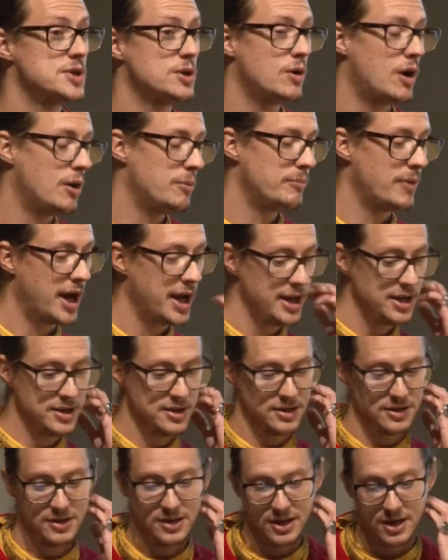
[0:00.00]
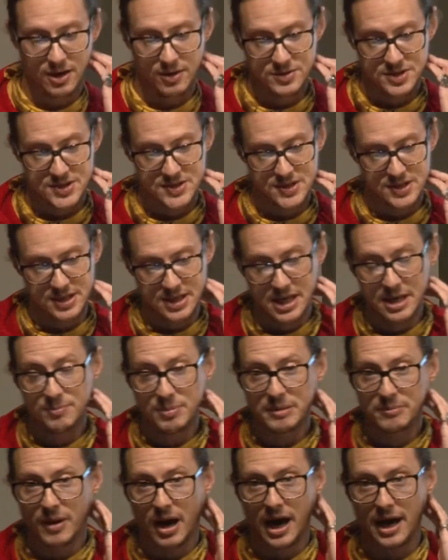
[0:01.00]
So I'll mind, just
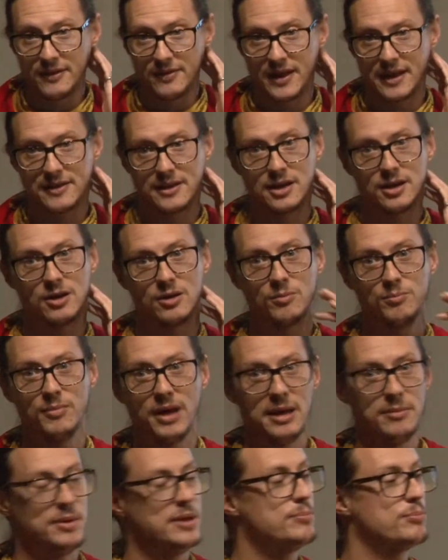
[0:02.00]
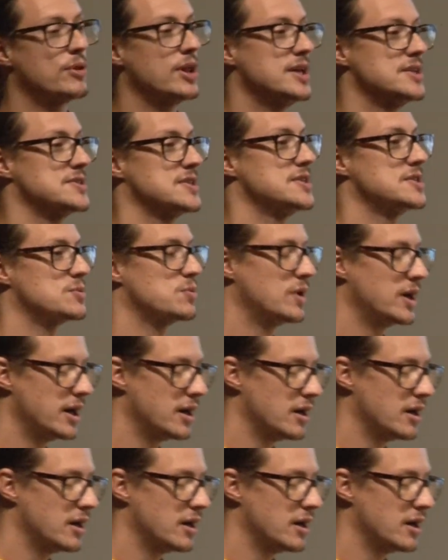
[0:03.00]
keep in mind that there may be places